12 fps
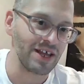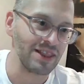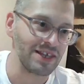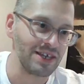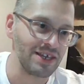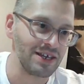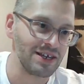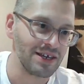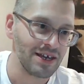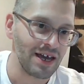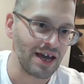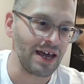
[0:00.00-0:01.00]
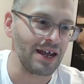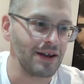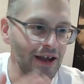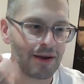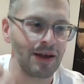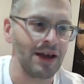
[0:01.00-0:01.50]
lead? And
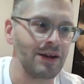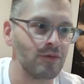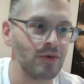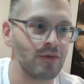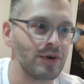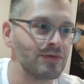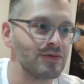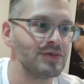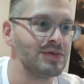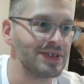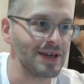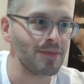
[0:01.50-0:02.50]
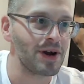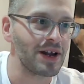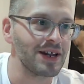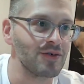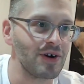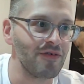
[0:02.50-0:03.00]
when we say
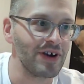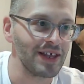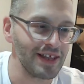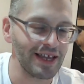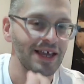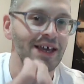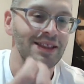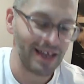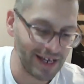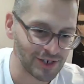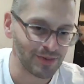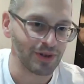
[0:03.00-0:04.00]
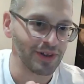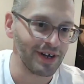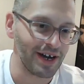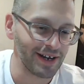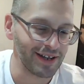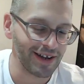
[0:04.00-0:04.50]
marketing qualified lead, like tangible,
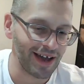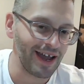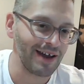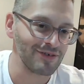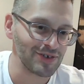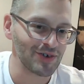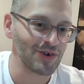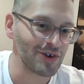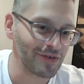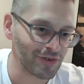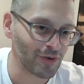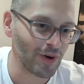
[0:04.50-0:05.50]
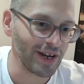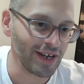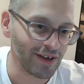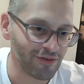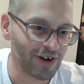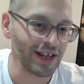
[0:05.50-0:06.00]
not I have a score of
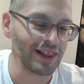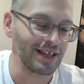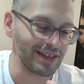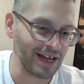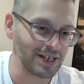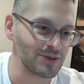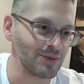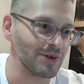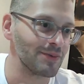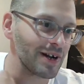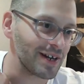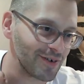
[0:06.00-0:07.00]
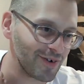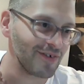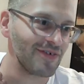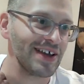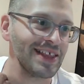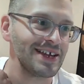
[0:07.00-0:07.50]
20, right? Like tangible. A marketing
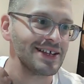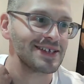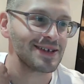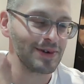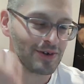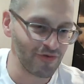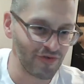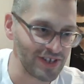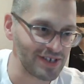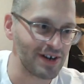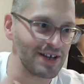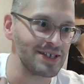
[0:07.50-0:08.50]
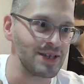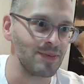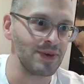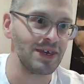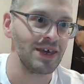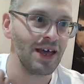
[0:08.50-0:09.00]
qualified lead is somebody who fits our
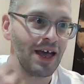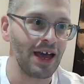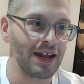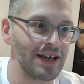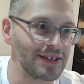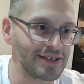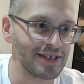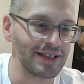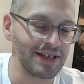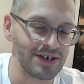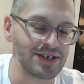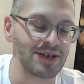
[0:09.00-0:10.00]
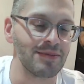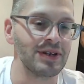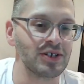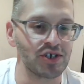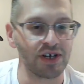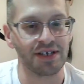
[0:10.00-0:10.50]
ICP and has declared some
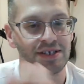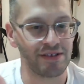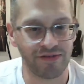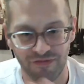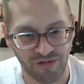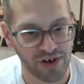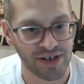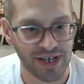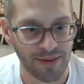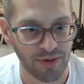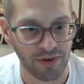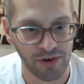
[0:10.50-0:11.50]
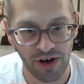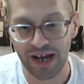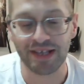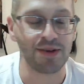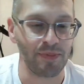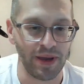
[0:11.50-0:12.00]
interest, for example, or
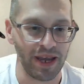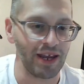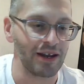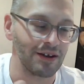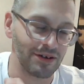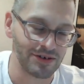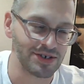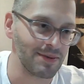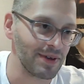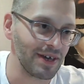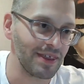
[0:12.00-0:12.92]
has a pain or something like